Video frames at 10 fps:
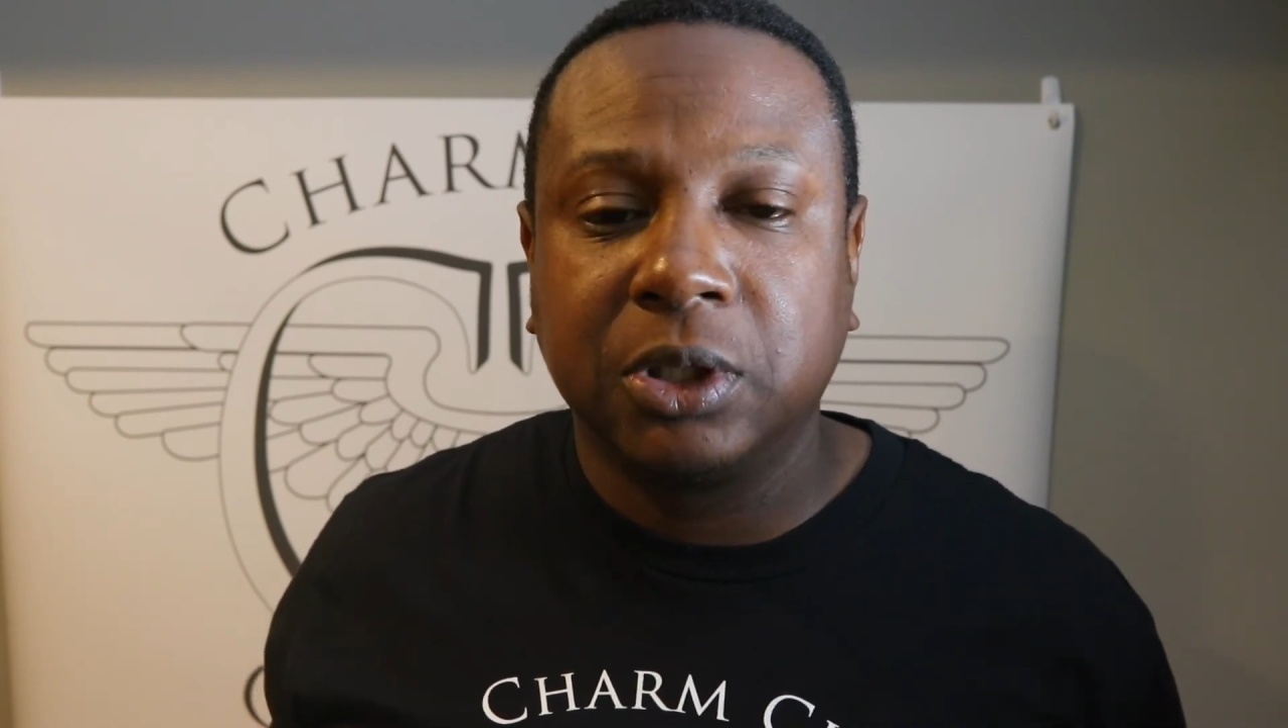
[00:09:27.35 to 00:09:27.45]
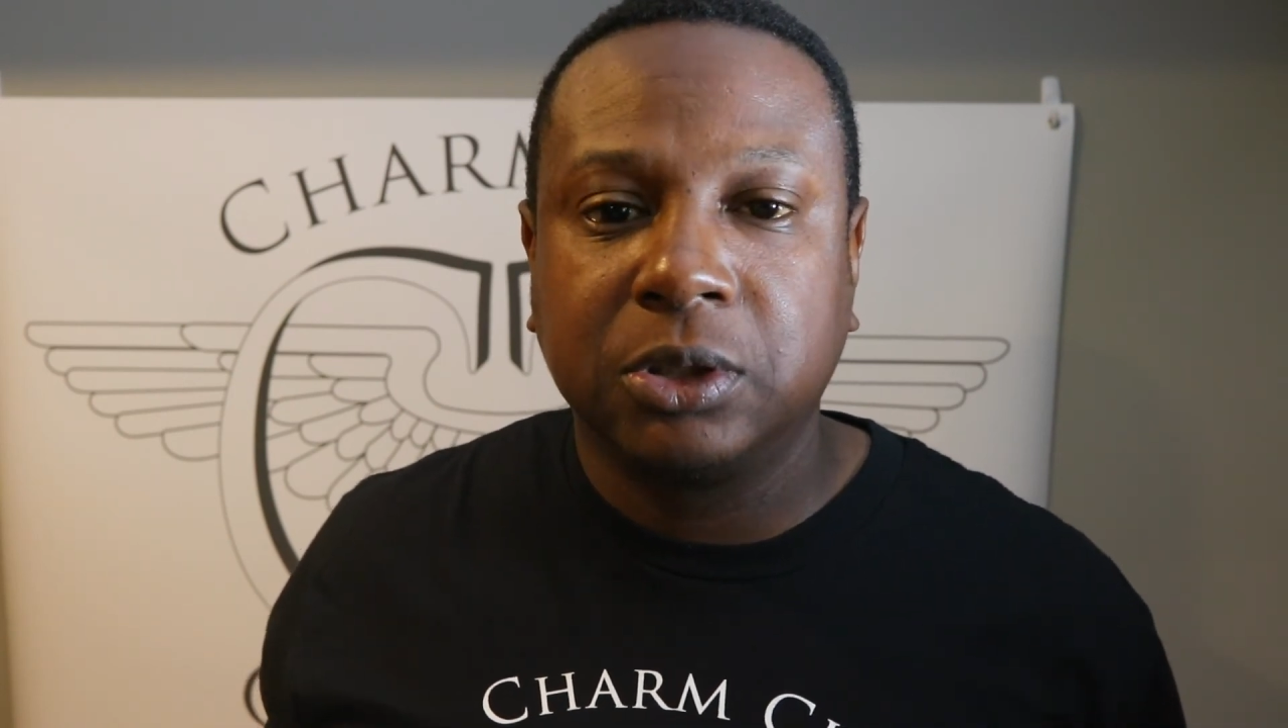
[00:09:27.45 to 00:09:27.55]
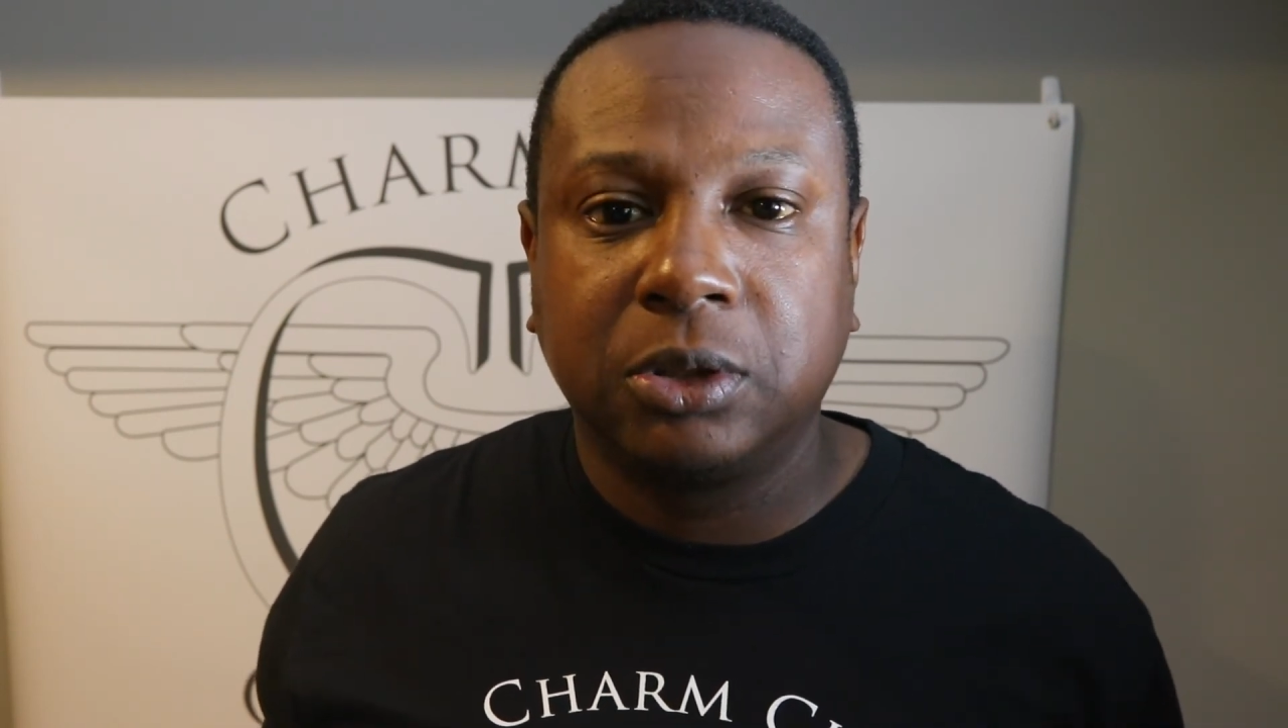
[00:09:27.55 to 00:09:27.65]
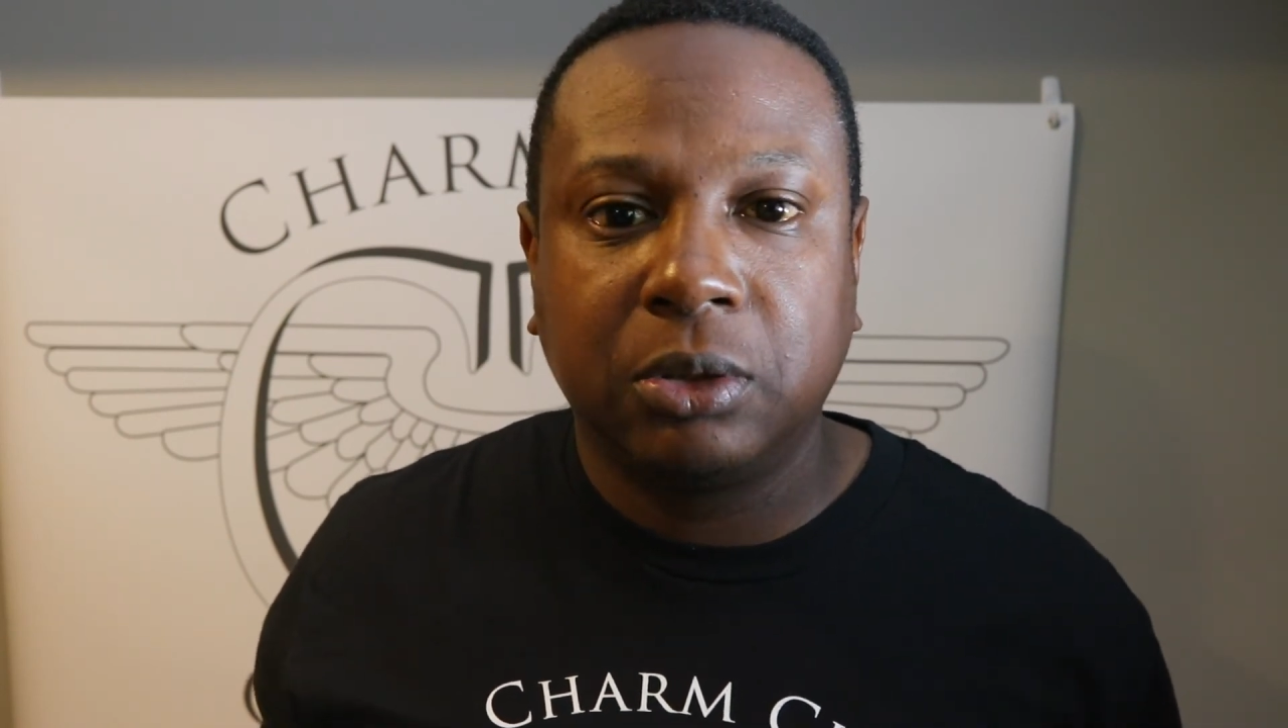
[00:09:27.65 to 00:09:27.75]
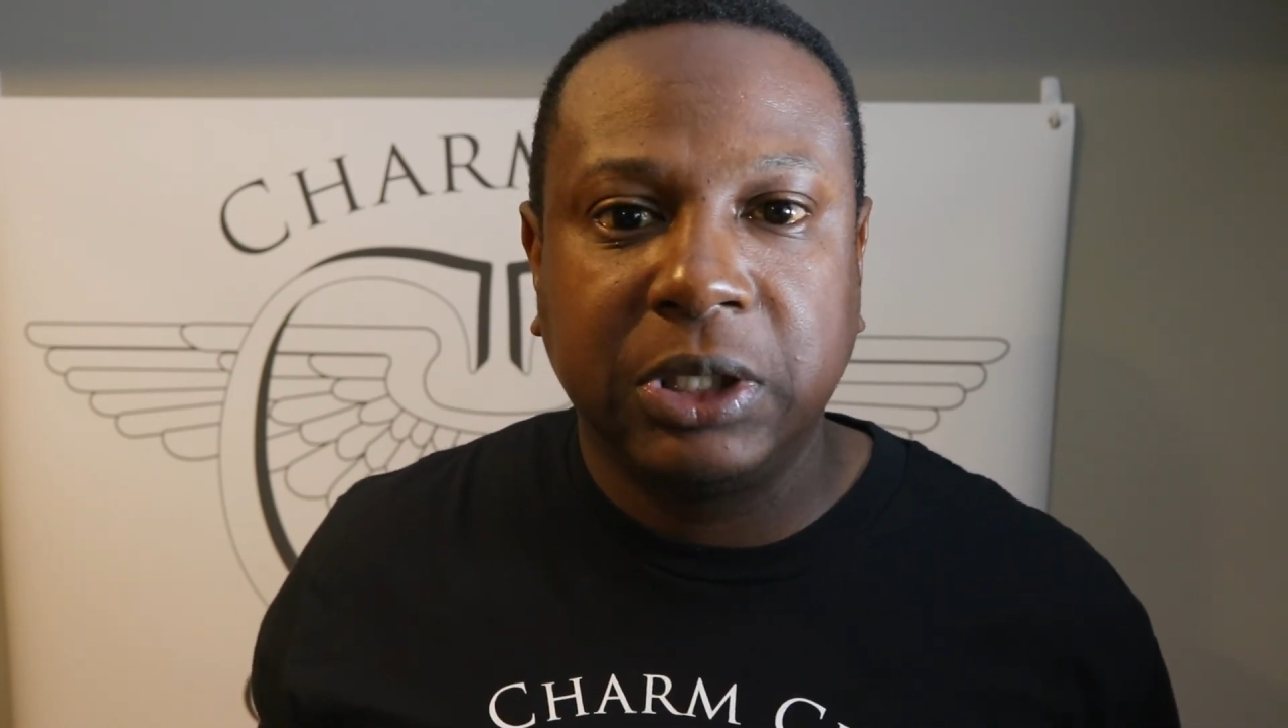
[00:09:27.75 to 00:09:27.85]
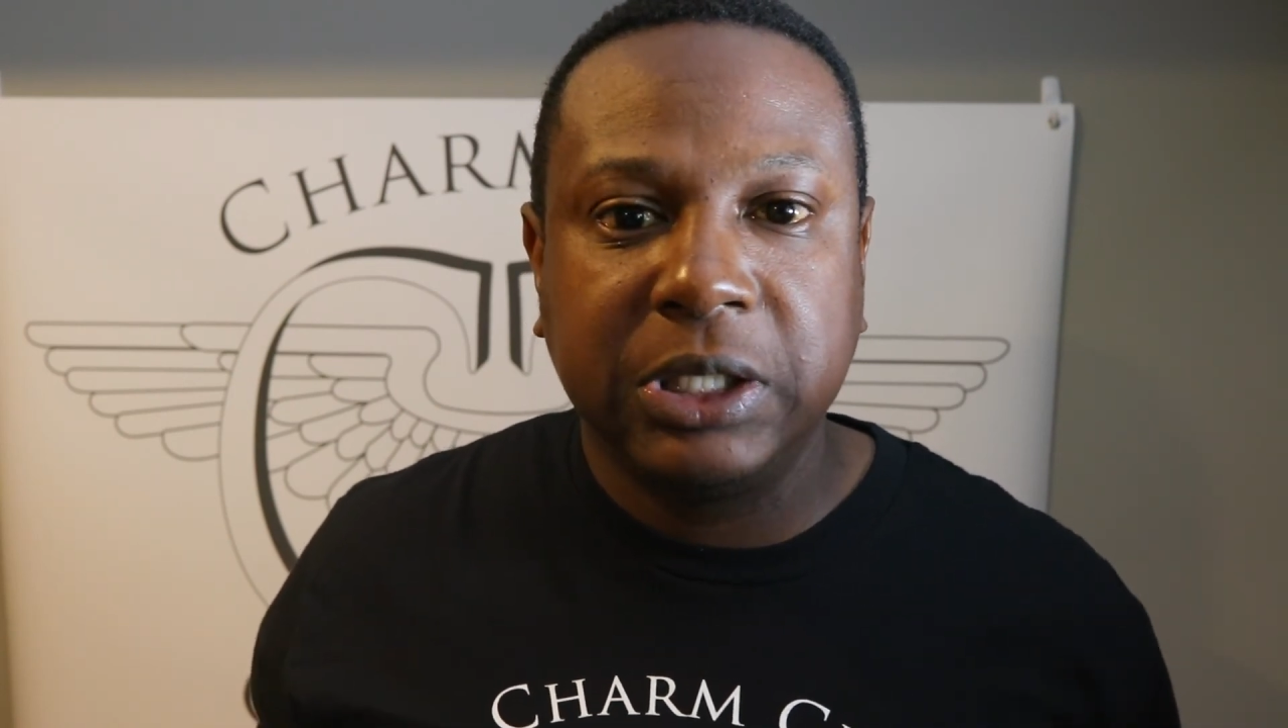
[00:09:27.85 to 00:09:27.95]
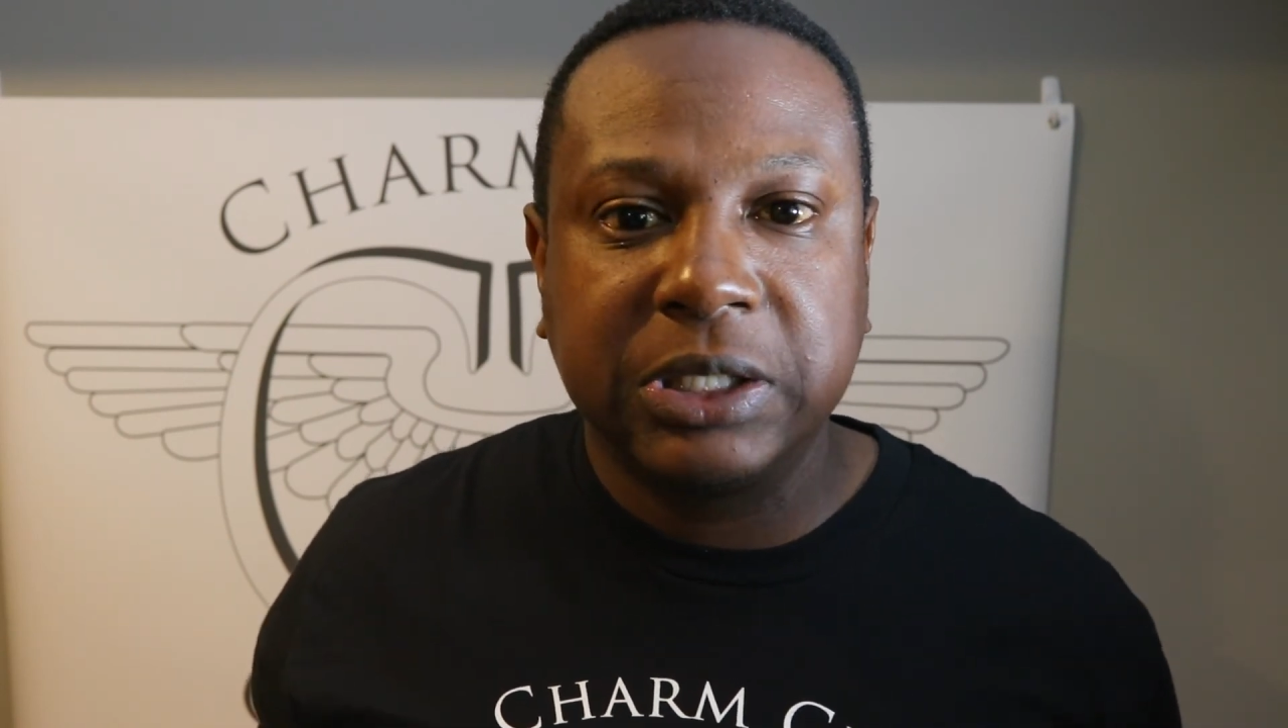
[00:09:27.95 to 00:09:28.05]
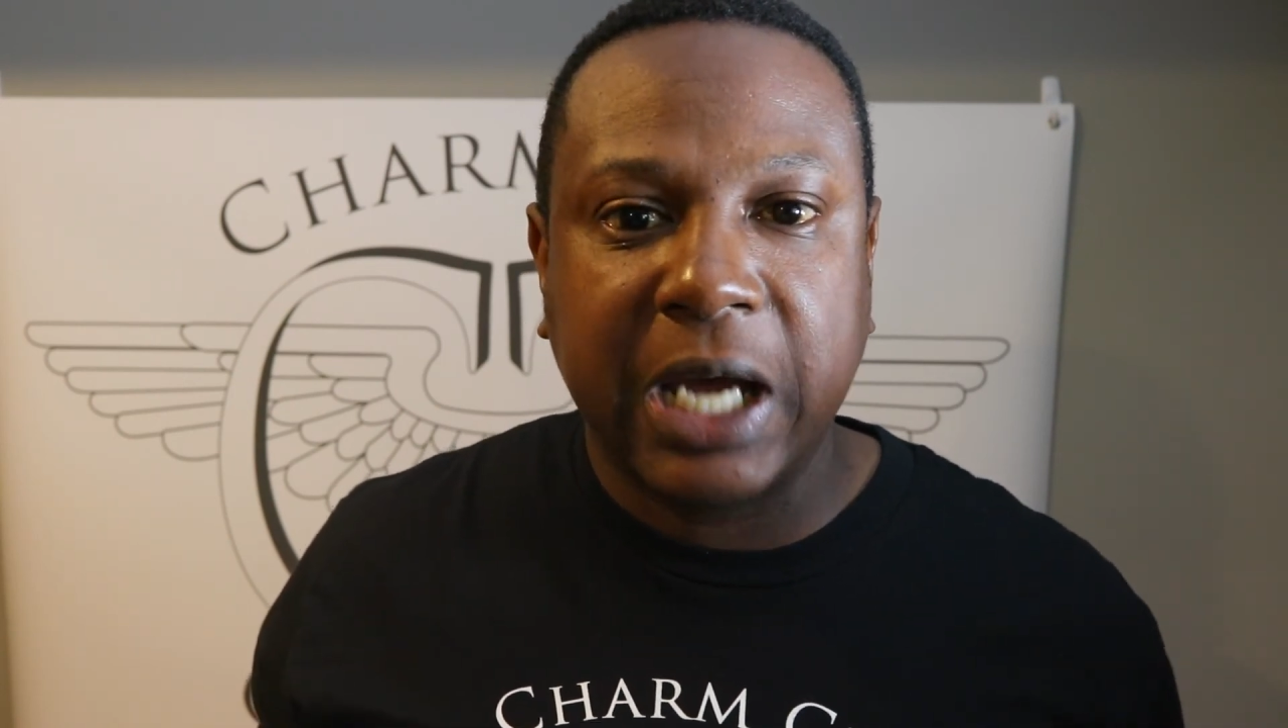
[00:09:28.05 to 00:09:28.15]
So these